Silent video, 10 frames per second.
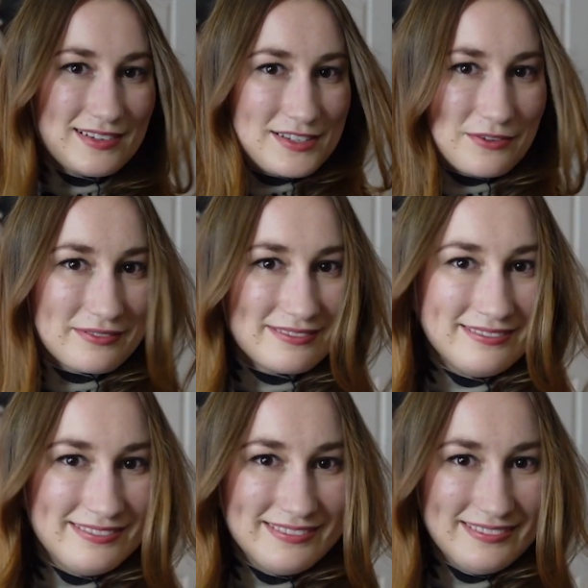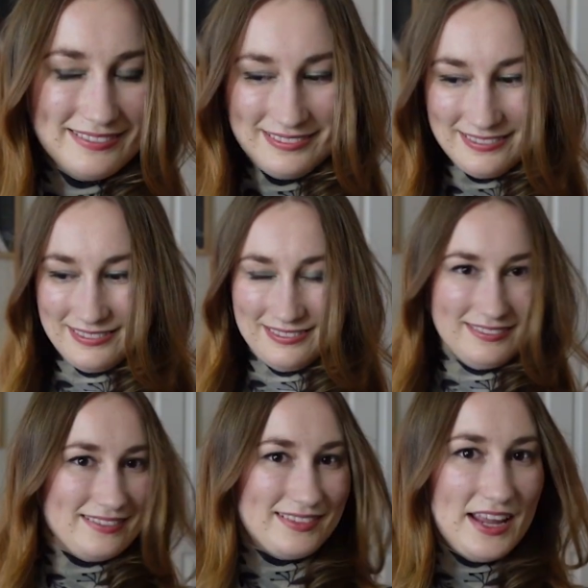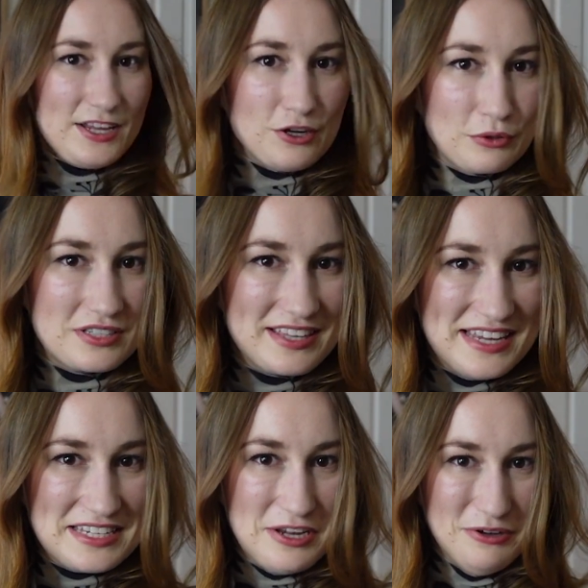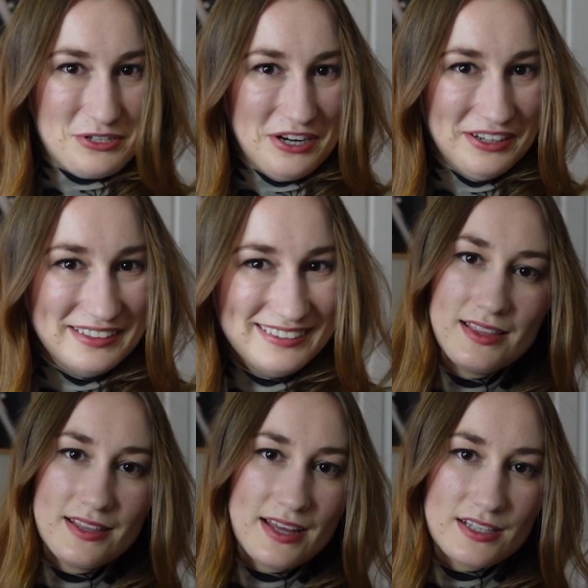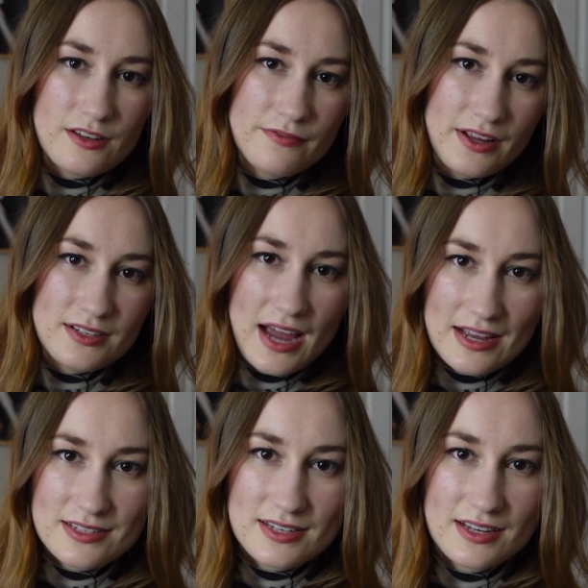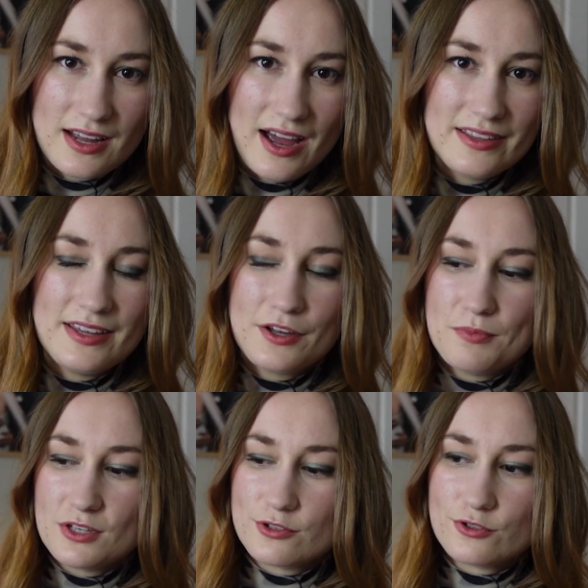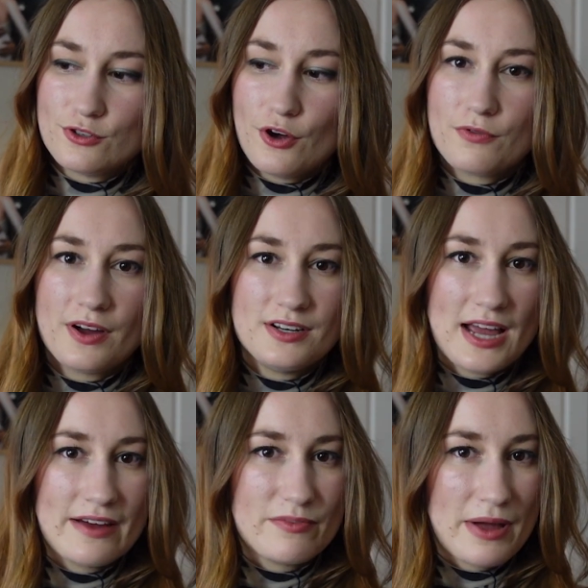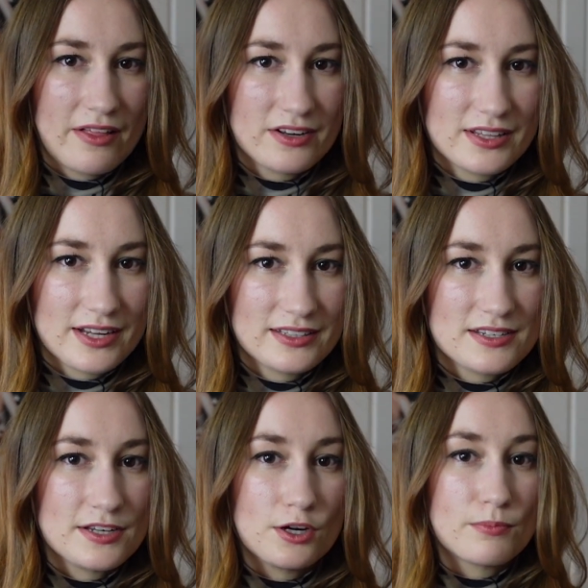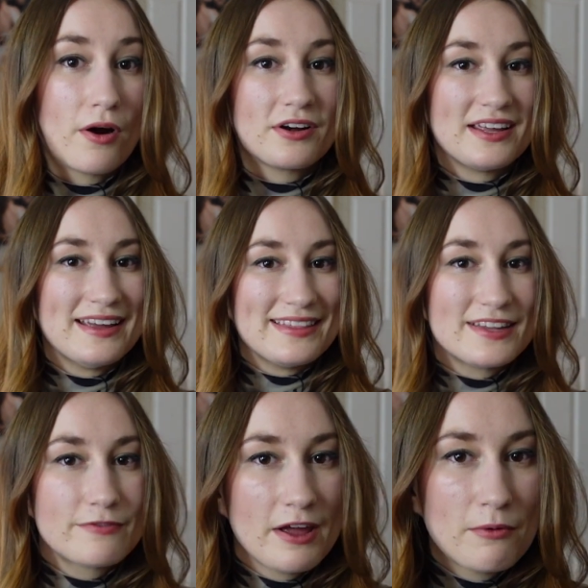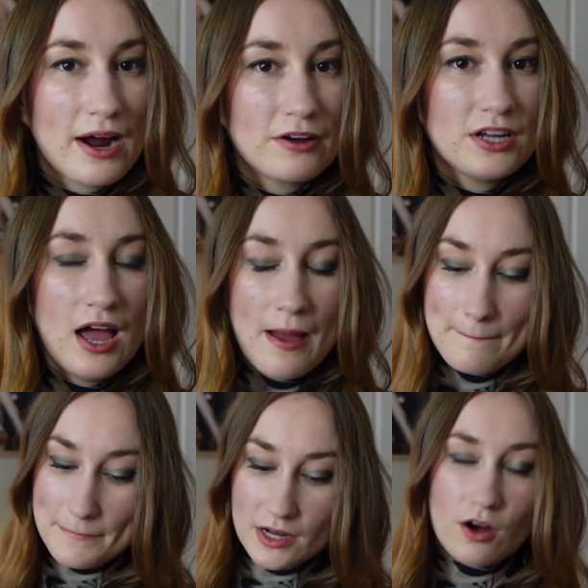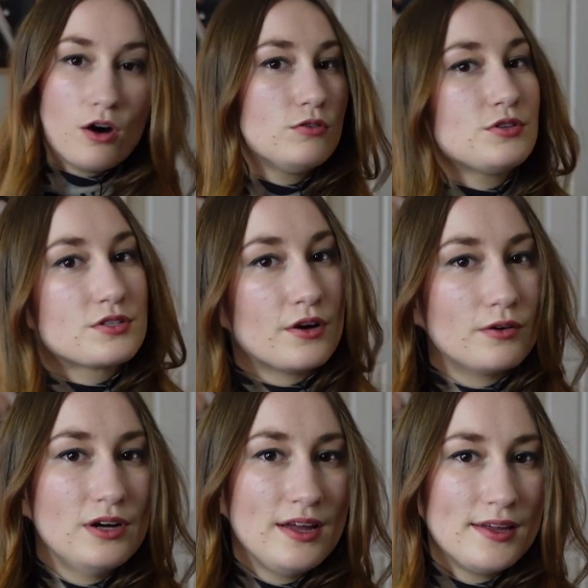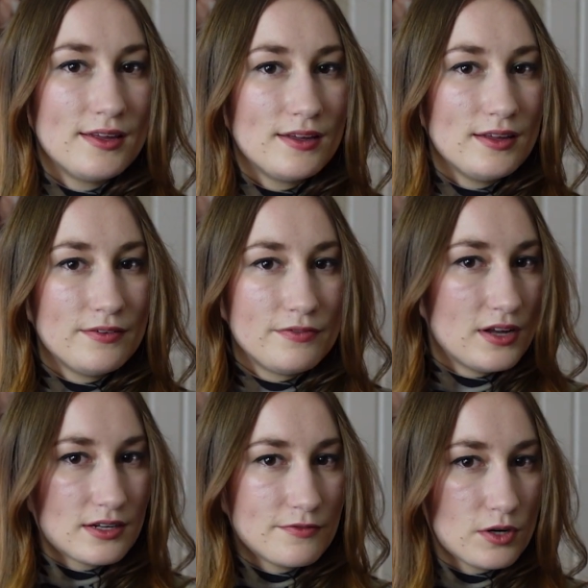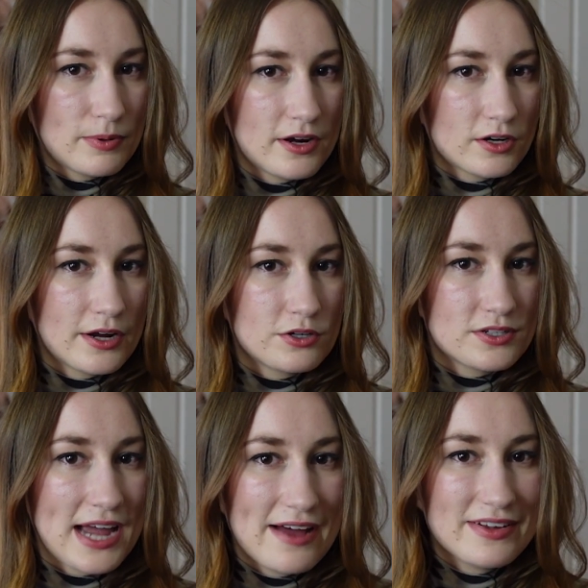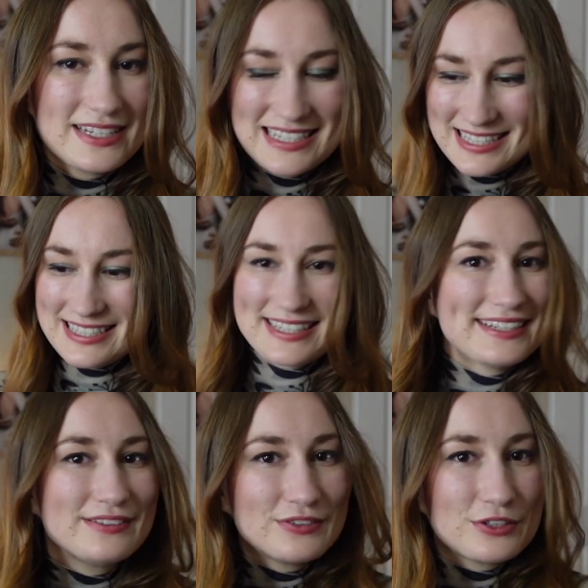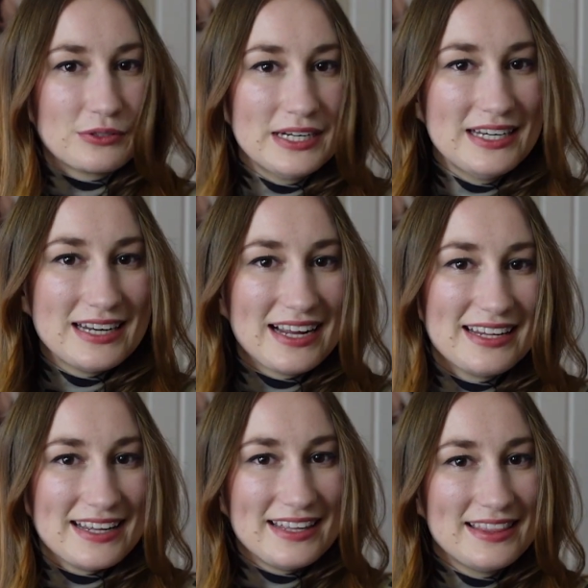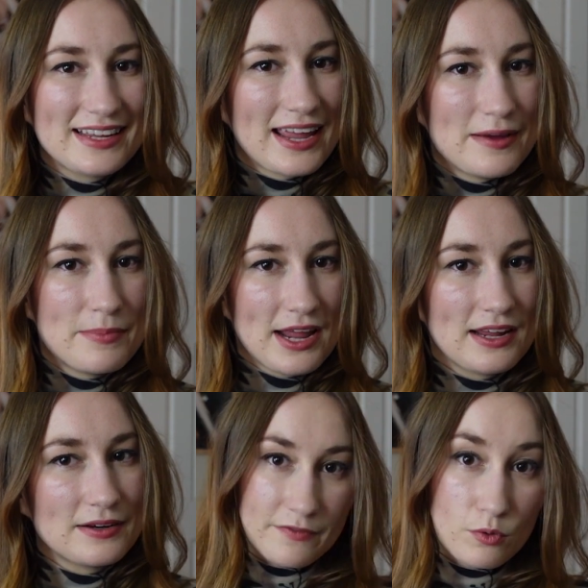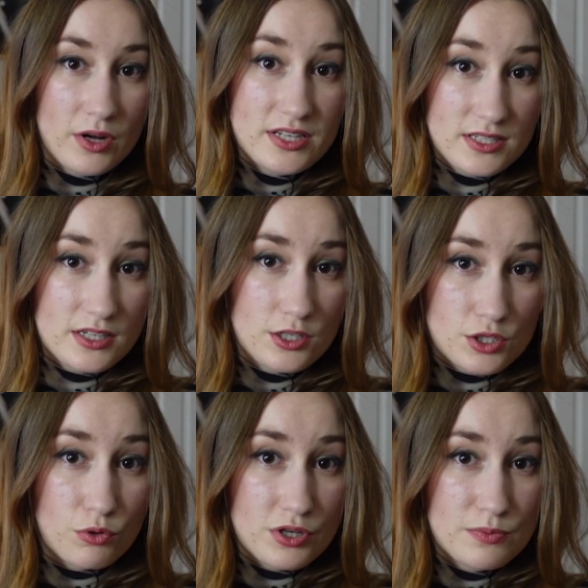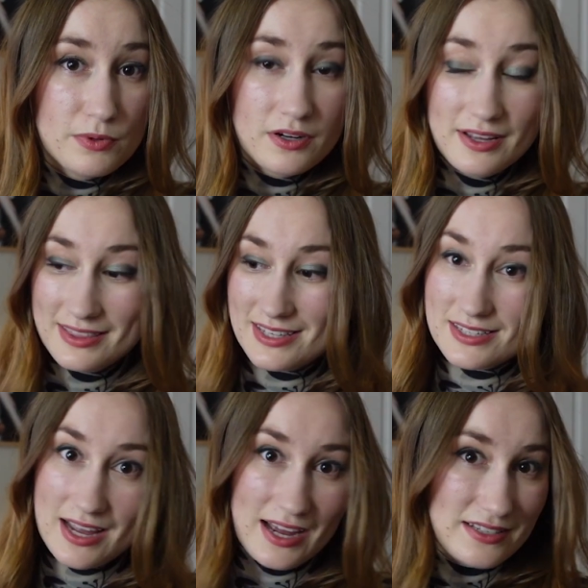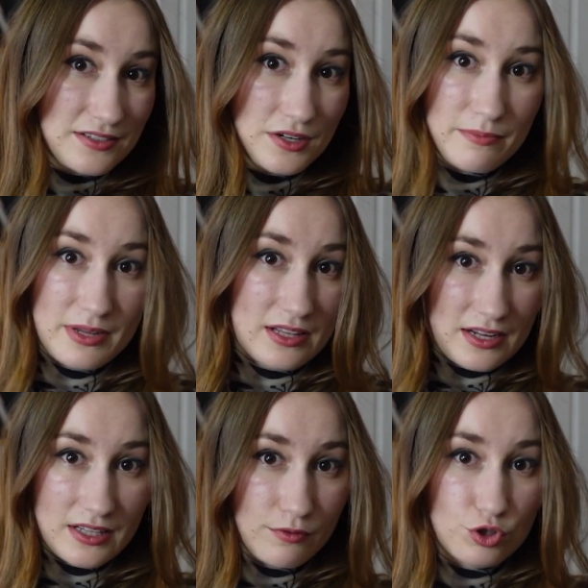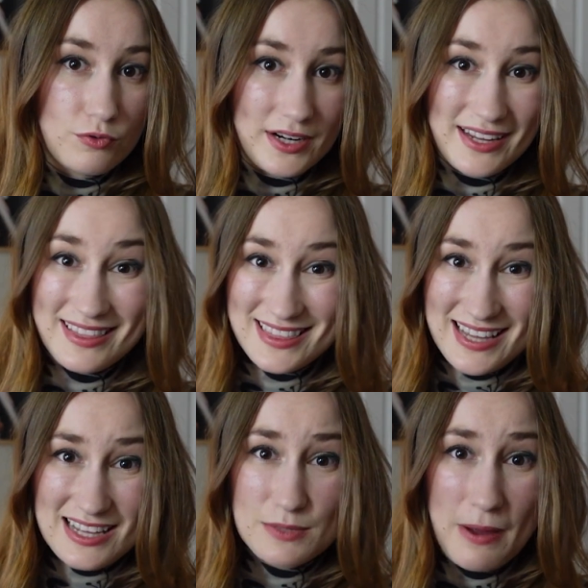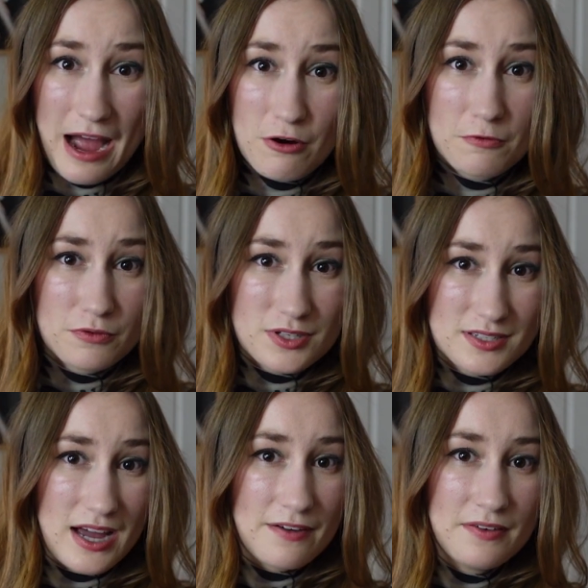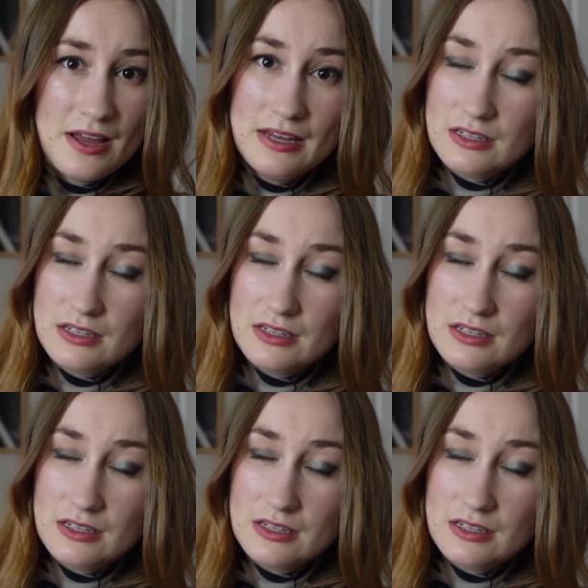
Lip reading: So thank you to this user. I think that's fantastic. I think it'd be so fun to have a paladin like this in your party in the Feywild, but also, if none of your player characters have it, have a Green Knight in the campaign. If you want to stick to source book, this guy's gonna be like level 20. That's powerful stuff.